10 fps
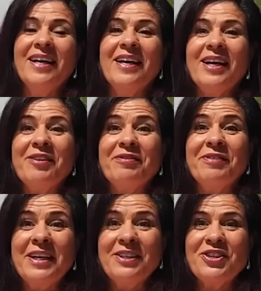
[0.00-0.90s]

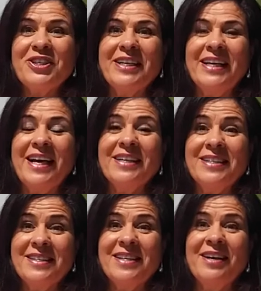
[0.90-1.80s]
Eventually, I
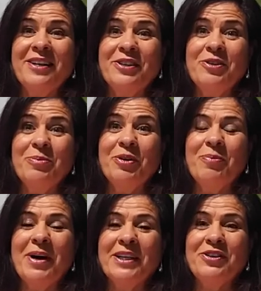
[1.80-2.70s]
decided to book
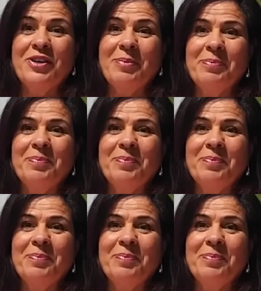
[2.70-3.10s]
my trip.